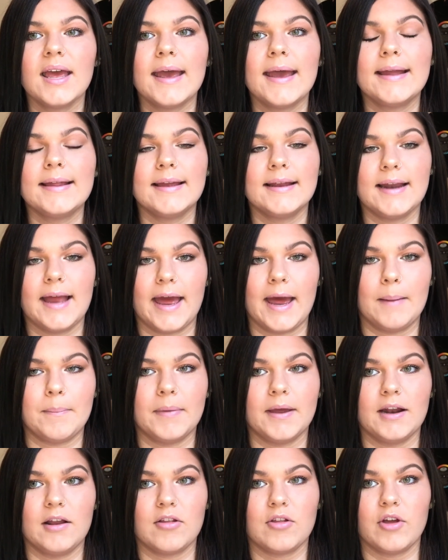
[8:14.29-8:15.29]
it didn't
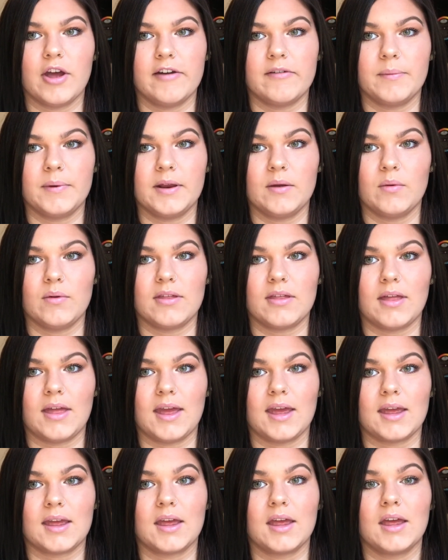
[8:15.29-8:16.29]
happen, and so everybody was
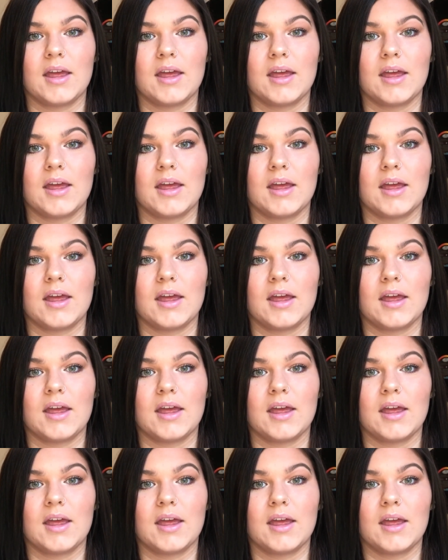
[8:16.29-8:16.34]
like